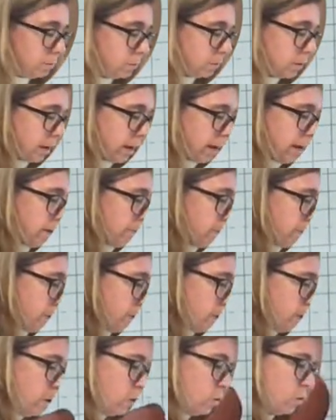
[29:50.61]
Okay,
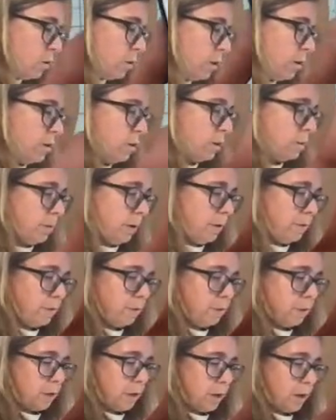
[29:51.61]
so there's my
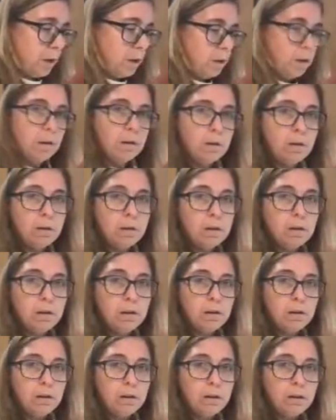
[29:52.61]
first card.
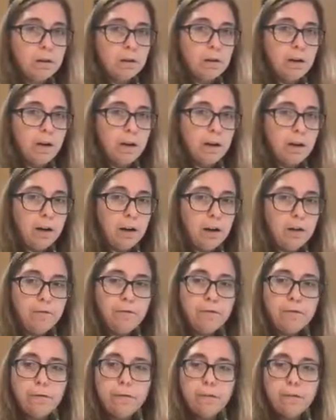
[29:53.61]
Love.